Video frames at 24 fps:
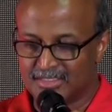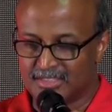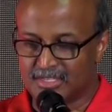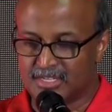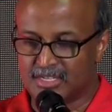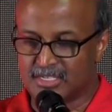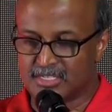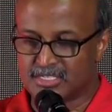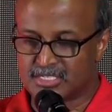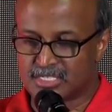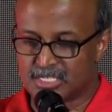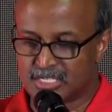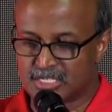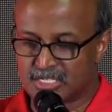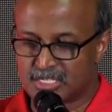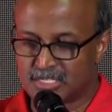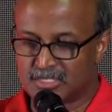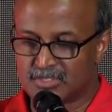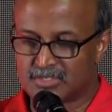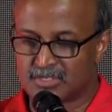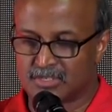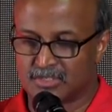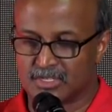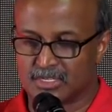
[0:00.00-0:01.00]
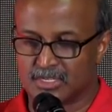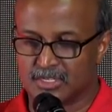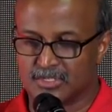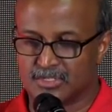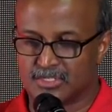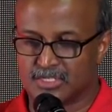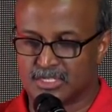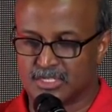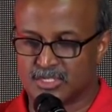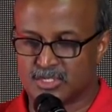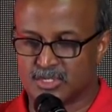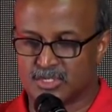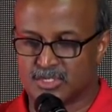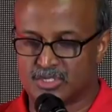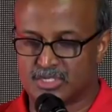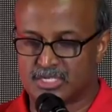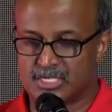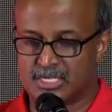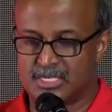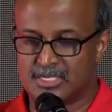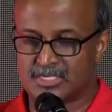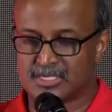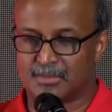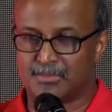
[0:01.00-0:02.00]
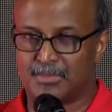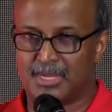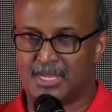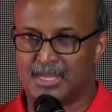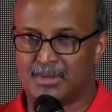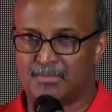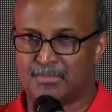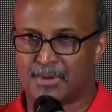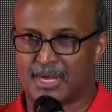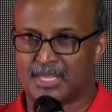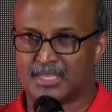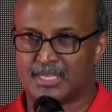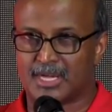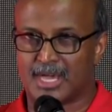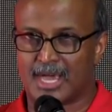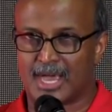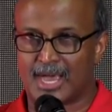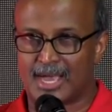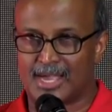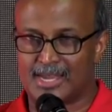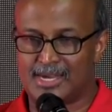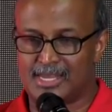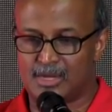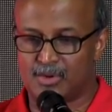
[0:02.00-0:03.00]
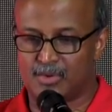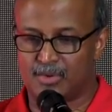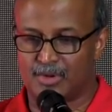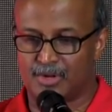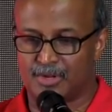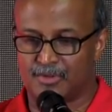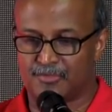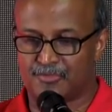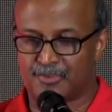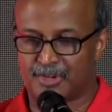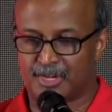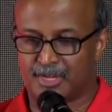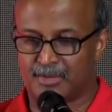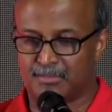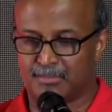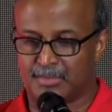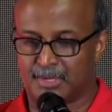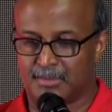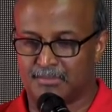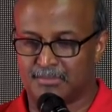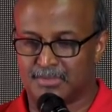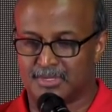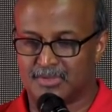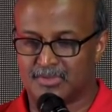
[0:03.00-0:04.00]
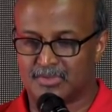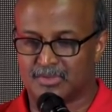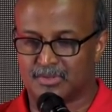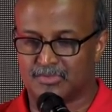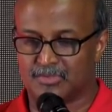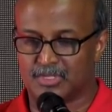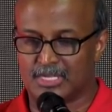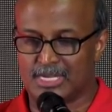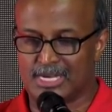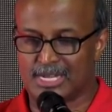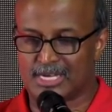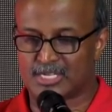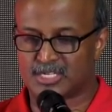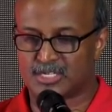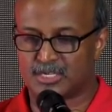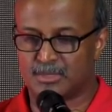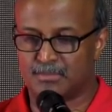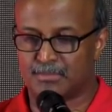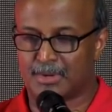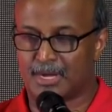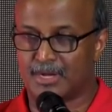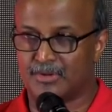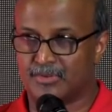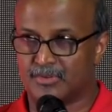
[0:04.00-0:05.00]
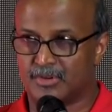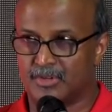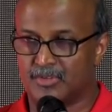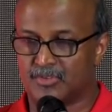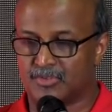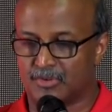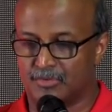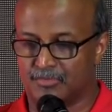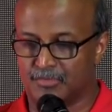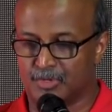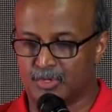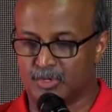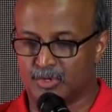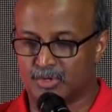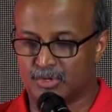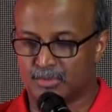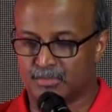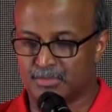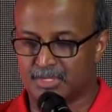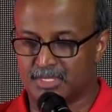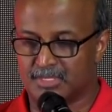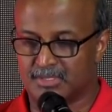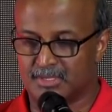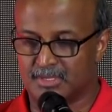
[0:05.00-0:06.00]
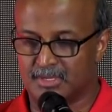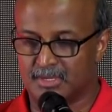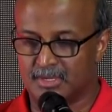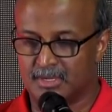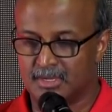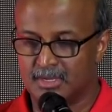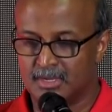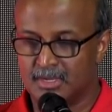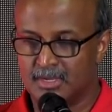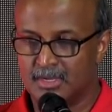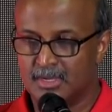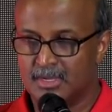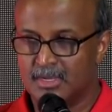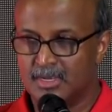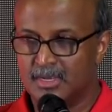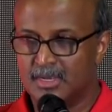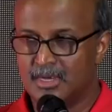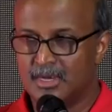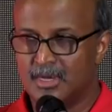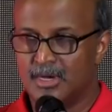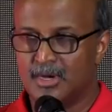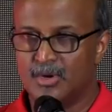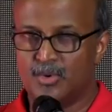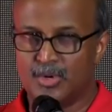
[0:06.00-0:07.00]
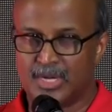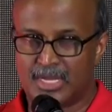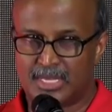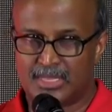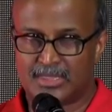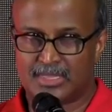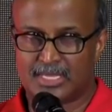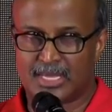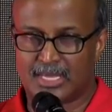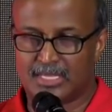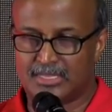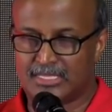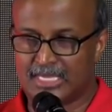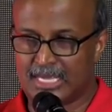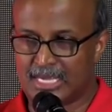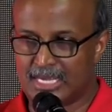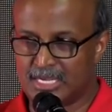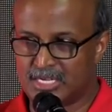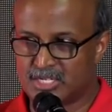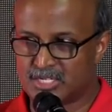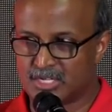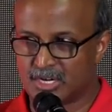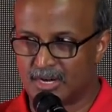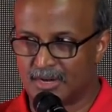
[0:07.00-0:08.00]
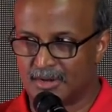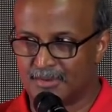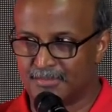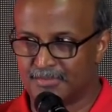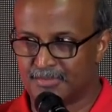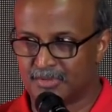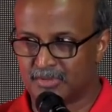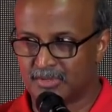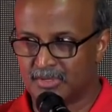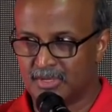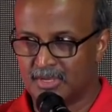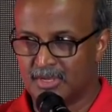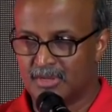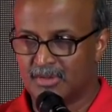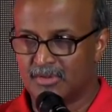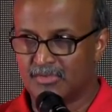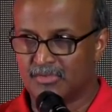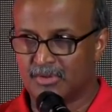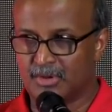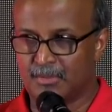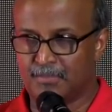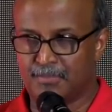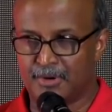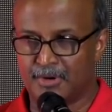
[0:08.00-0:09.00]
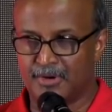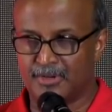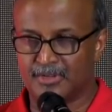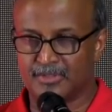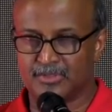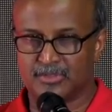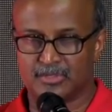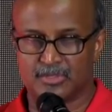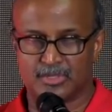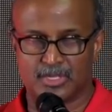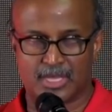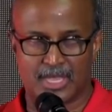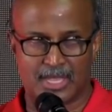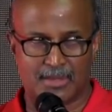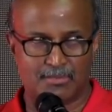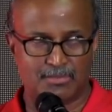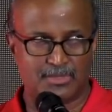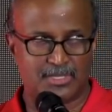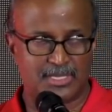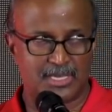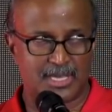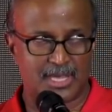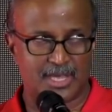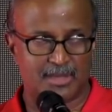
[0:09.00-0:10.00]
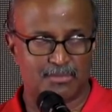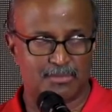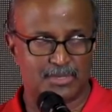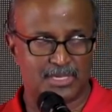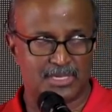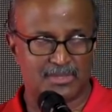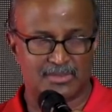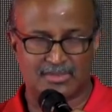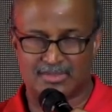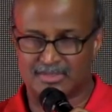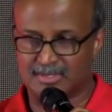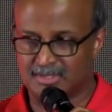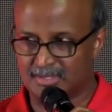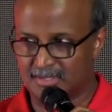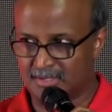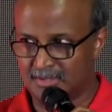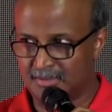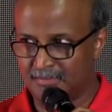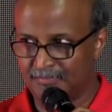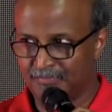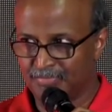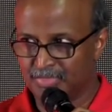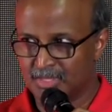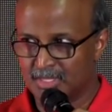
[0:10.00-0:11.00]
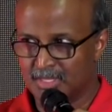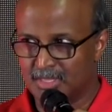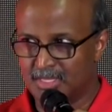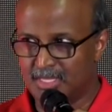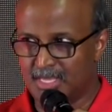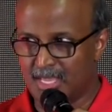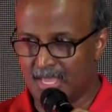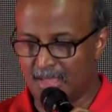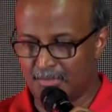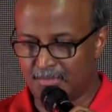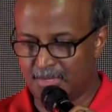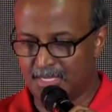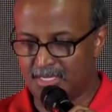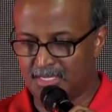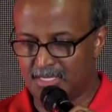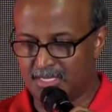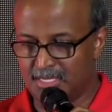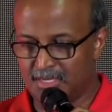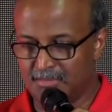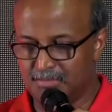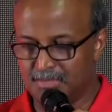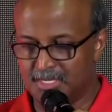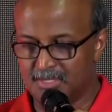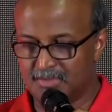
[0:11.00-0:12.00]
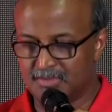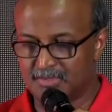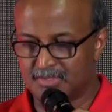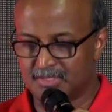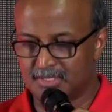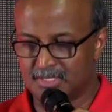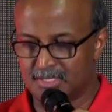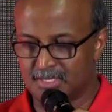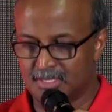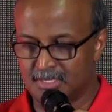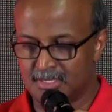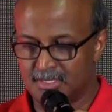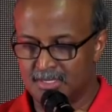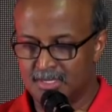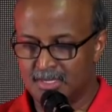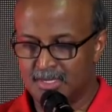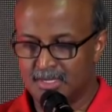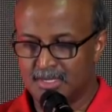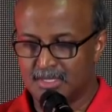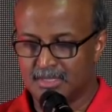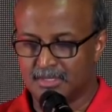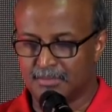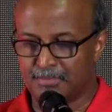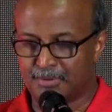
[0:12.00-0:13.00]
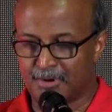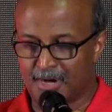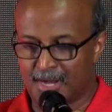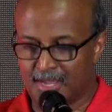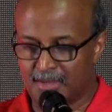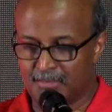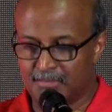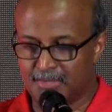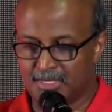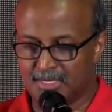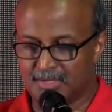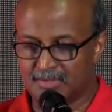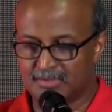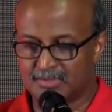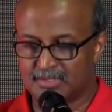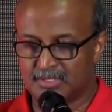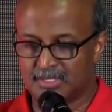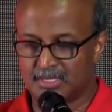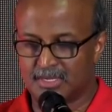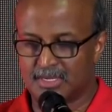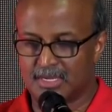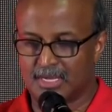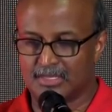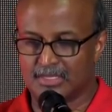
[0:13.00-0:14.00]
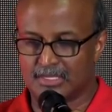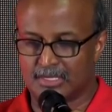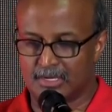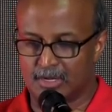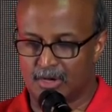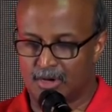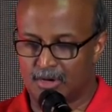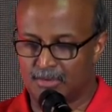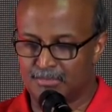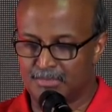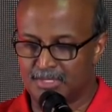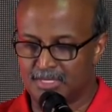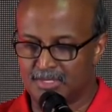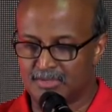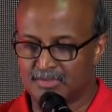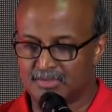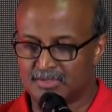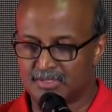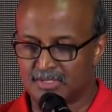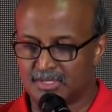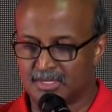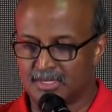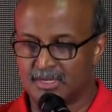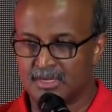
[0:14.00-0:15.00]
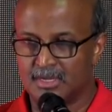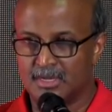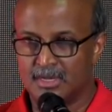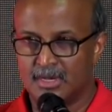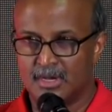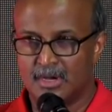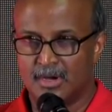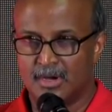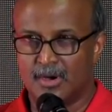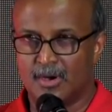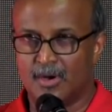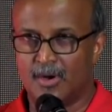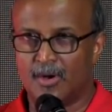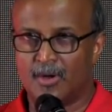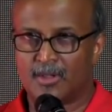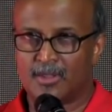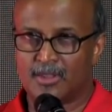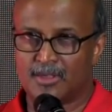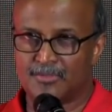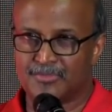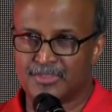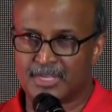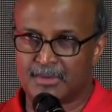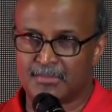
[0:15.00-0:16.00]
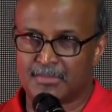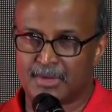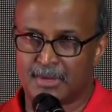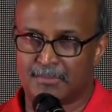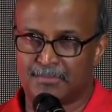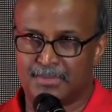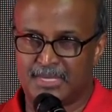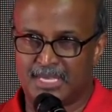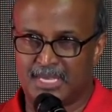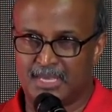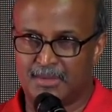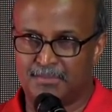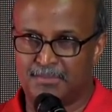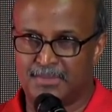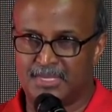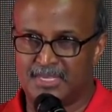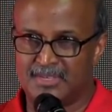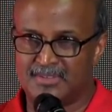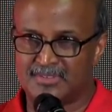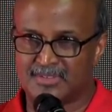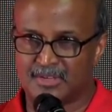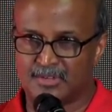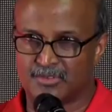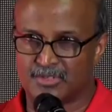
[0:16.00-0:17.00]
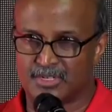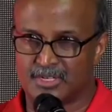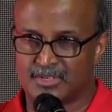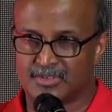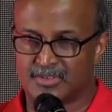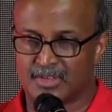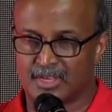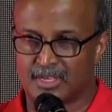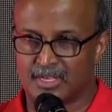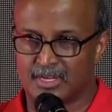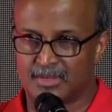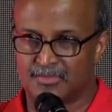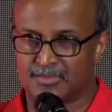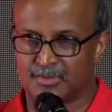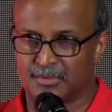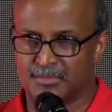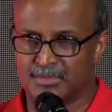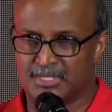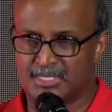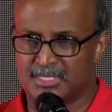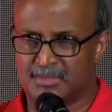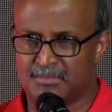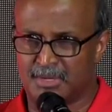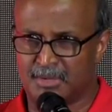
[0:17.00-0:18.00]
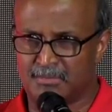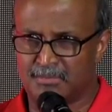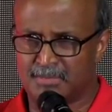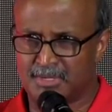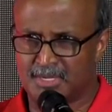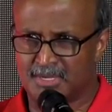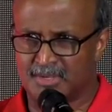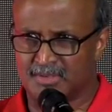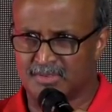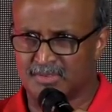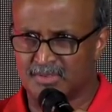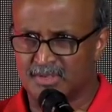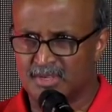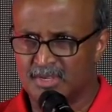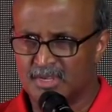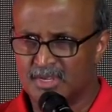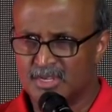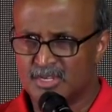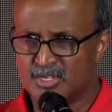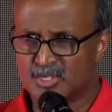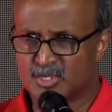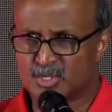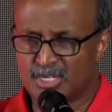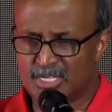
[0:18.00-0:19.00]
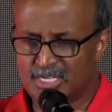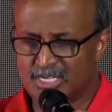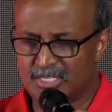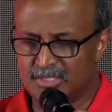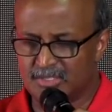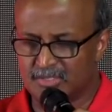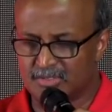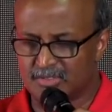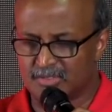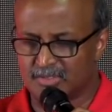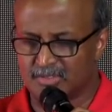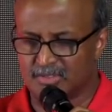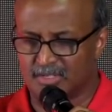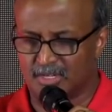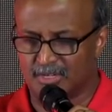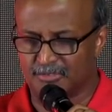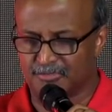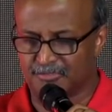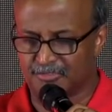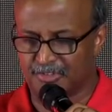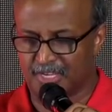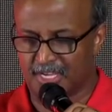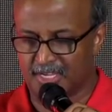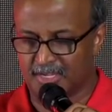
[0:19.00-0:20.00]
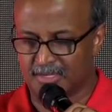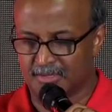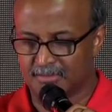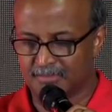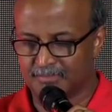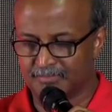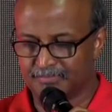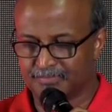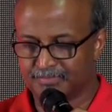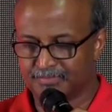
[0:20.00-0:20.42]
The decisions on the constituencies are made by the highly qualified members of the Election Boundaries Review Committee, who in their day jobs report to the MTI Minister, the MND Minister, the Prime Minister and the Law Minister. All of them are PAP Central Executive Committee members. Surely this is not fair.